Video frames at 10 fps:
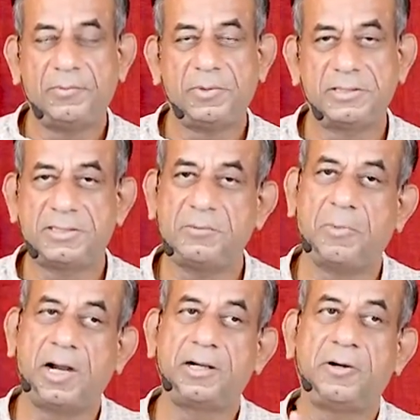a person
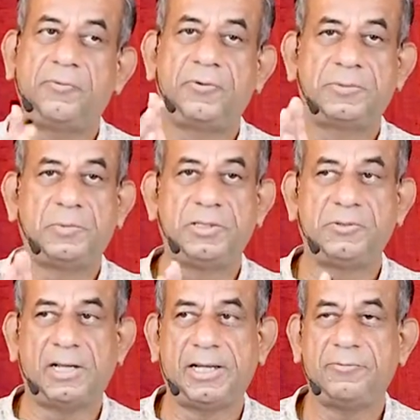marked out for
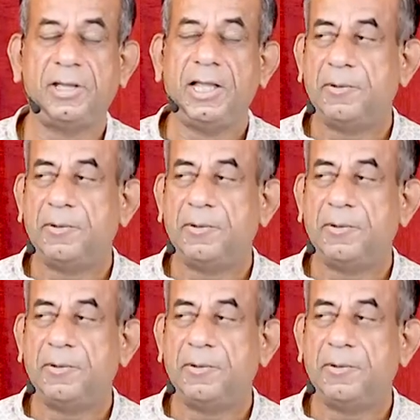spiritual life.